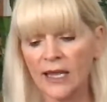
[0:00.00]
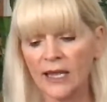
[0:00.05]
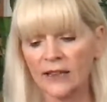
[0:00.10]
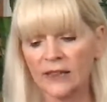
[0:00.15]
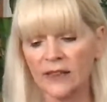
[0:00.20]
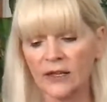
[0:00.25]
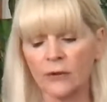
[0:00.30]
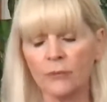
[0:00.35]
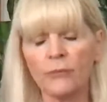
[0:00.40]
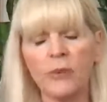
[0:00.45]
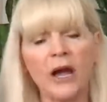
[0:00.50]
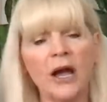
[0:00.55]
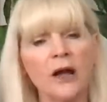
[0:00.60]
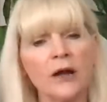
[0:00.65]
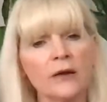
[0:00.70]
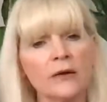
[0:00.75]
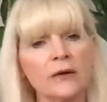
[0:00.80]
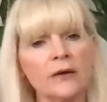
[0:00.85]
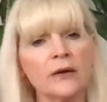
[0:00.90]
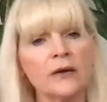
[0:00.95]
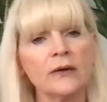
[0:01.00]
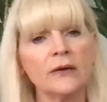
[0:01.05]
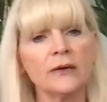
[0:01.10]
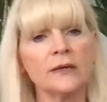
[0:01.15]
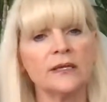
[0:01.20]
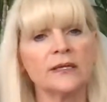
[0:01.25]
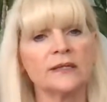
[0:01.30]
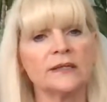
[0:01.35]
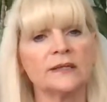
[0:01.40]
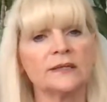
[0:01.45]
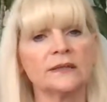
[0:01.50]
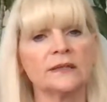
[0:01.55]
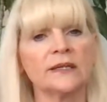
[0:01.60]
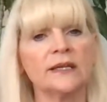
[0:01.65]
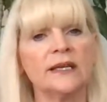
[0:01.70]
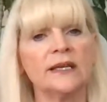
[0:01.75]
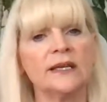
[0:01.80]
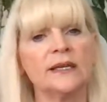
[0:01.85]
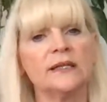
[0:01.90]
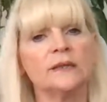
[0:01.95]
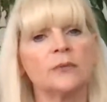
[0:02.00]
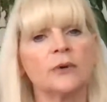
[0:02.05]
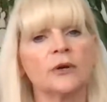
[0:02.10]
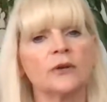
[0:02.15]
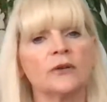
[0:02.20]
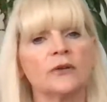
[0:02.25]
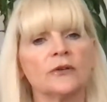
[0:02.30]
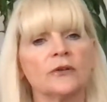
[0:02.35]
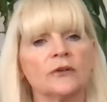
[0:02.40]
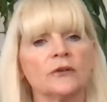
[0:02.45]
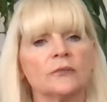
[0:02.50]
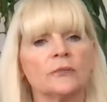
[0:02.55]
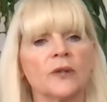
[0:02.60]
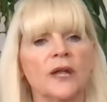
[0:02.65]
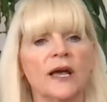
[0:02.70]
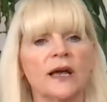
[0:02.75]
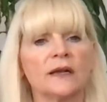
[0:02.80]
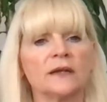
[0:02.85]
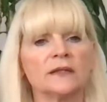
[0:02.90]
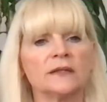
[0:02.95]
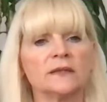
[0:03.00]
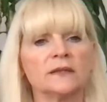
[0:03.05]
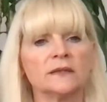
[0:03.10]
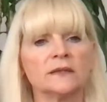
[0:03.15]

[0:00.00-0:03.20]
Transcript: Their partner is, Kiki's partner is blocked